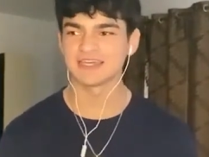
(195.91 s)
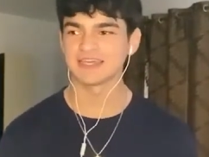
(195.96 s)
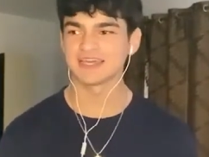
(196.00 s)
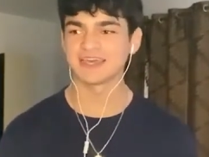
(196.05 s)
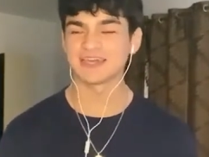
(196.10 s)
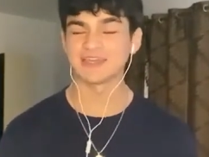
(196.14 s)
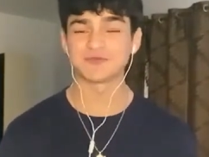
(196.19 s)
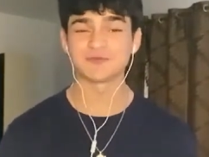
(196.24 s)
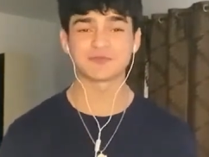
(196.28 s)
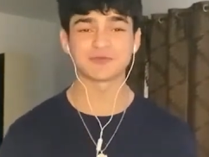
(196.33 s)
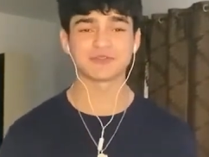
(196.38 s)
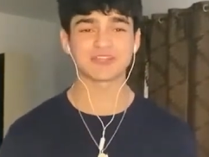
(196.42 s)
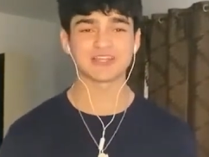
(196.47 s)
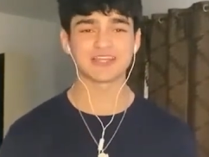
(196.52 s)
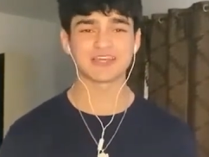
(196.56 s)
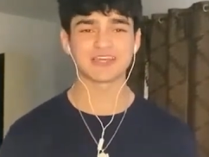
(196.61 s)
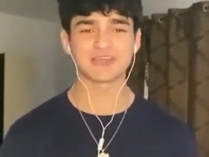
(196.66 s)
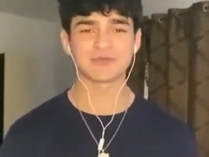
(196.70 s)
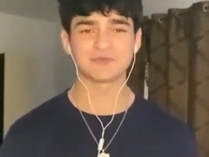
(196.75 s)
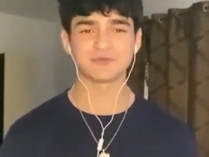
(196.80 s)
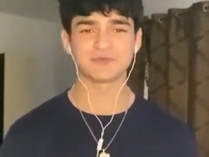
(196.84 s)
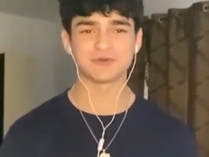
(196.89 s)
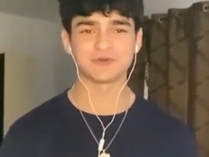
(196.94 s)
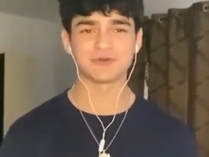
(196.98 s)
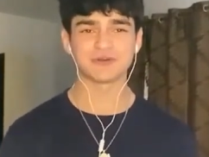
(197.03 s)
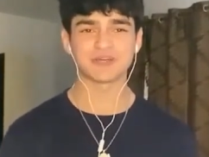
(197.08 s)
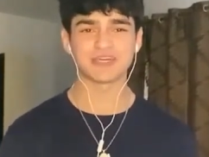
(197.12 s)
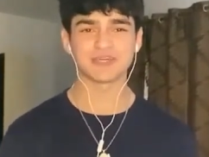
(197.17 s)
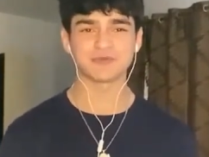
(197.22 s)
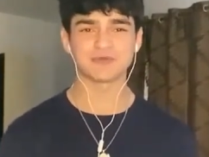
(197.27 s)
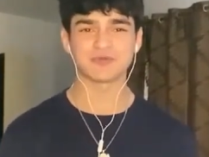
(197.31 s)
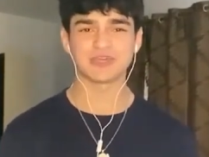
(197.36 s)
Ganun po talaga yung
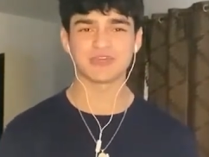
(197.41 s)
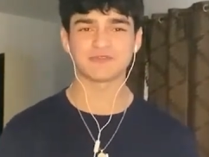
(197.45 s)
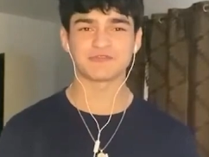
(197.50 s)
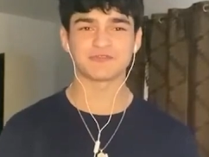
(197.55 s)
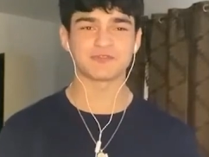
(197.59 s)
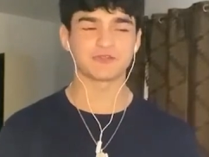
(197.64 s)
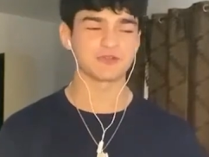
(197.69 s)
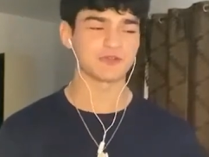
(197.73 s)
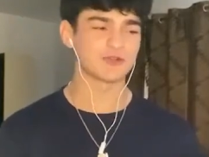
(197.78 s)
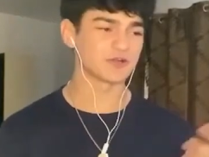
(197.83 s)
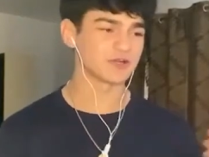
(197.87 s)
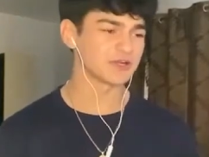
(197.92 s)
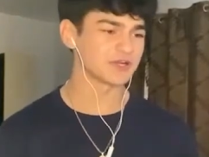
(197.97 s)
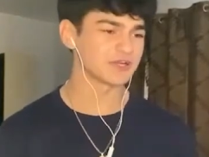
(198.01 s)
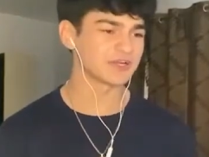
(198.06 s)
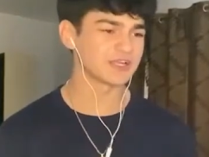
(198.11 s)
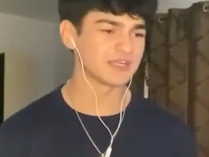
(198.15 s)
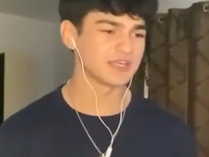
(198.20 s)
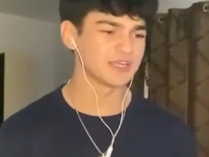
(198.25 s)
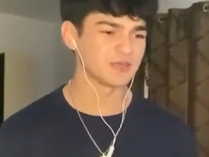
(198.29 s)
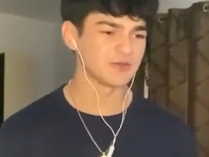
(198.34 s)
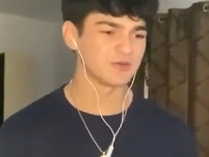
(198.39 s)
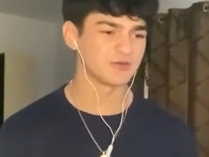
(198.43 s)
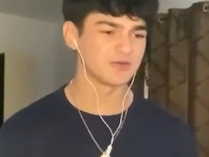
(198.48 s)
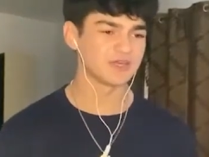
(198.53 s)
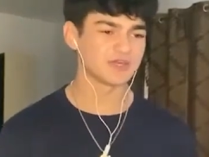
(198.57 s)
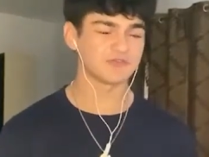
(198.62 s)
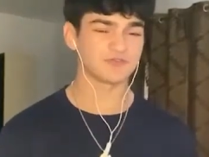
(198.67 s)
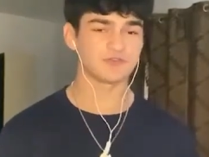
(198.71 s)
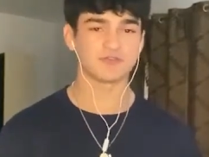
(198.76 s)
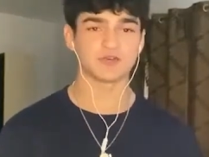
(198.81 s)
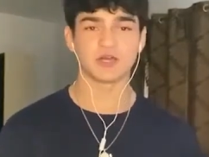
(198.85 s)
buhay. We have to learn, we
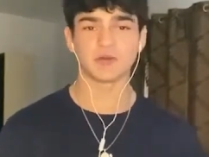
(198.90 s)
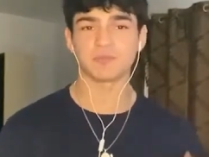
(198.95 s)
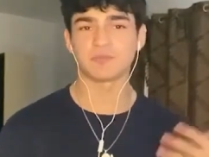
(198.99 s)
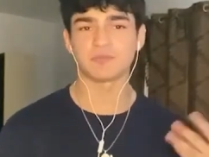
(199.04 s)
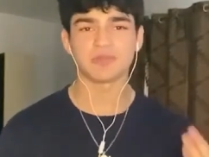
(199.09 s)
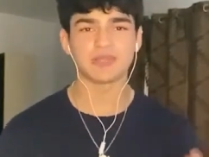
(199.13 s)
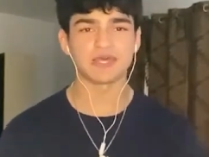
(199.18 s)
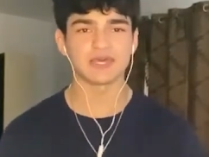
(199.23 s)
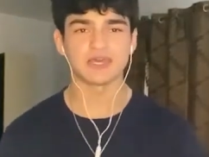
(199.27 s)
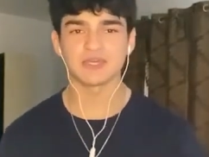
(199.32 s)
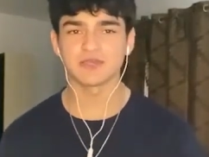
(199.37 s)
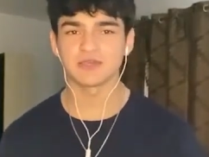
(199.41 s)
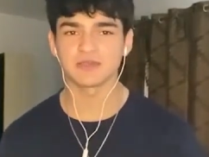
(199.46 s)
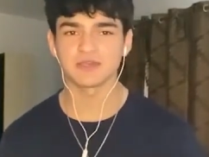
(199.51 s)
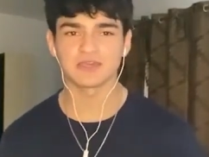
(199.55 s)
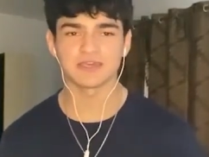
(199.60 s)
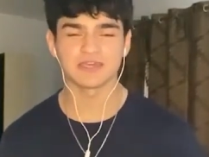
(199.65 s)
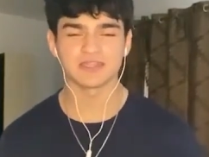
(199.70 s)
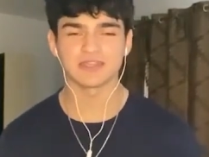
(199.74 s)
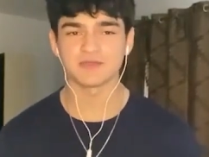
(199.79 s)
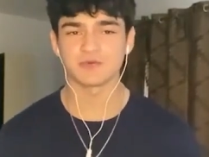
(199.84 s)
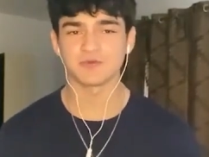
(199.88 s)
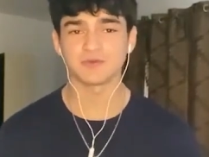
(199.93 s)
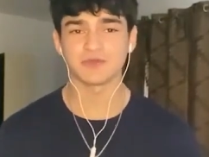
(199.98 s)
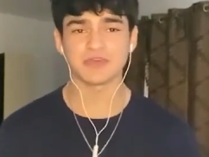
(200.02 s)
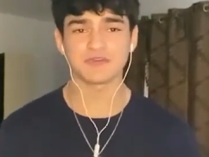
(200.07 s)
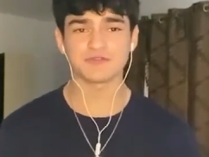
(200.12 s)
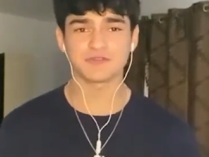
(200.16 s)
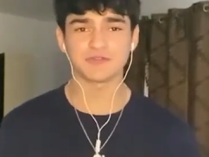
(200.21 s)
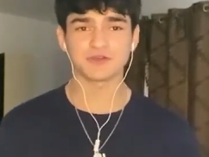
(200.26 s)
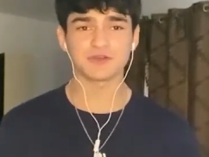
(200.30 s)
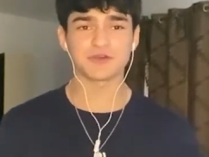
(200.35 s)
have to apply, and then we
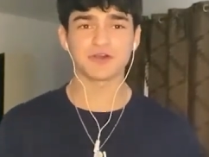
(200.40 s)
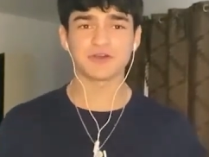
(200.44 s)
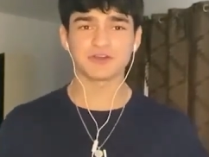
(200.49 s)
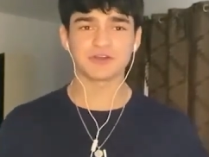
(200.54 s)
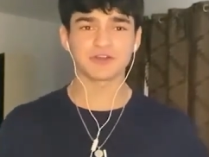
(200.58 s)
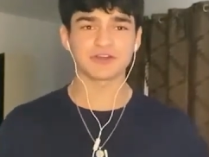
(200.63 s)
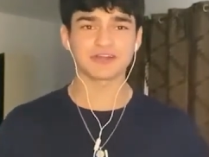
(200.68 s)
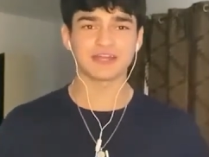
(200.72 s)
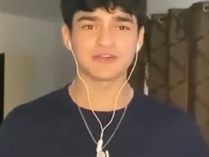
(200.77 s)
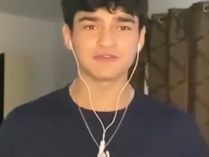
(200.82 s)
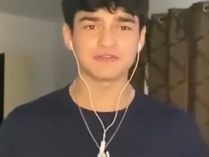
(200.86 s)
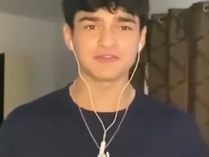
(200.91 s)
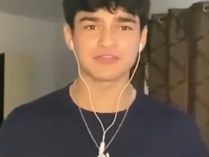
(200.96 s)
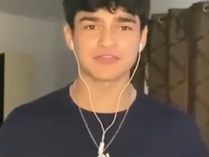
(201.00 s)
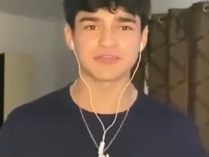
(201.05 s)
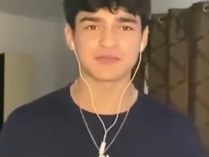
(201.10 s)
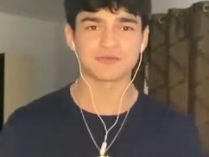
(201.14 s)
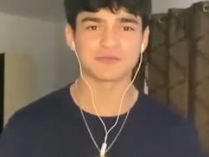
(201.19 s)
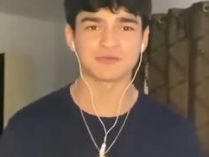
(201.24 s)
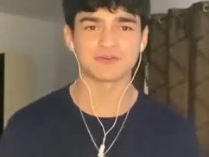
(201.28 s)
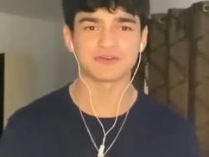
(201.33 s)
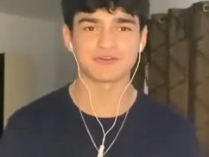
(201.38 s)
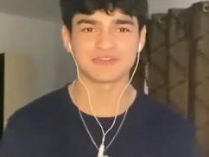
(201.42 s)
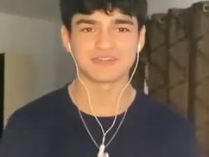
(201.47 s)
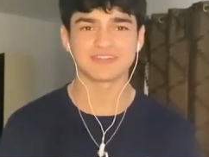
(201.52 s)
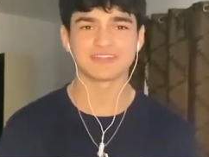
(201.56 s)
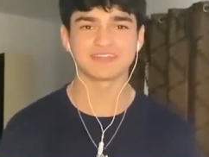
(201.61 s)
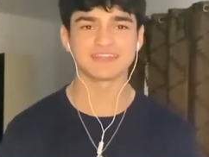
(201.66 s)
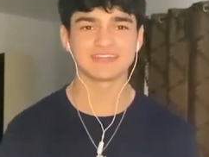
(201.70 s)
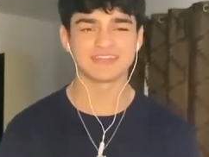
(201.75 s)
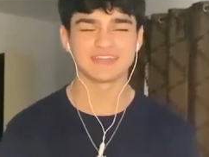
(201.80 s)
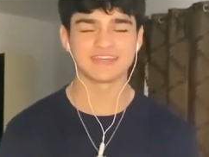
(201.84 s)
have to conquer everything po.
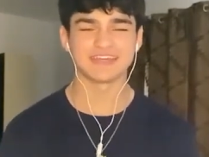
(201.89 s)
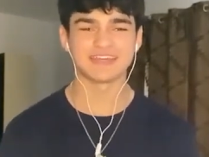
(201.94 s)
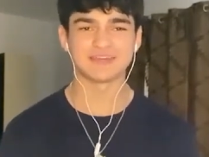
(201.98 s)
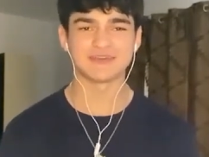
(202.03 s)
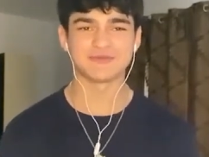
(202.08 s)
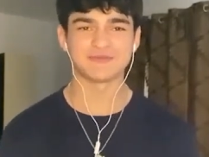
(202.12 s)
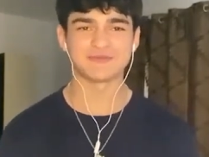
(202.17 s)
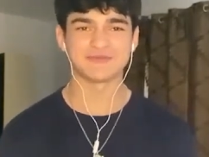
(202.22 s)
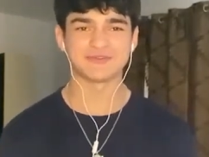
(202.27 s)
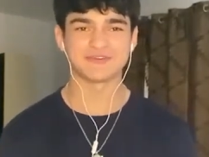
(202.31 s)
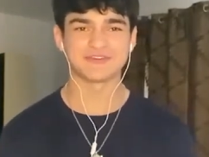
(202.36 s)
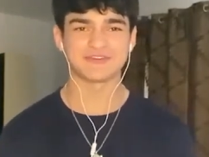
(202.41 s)
Ayun po.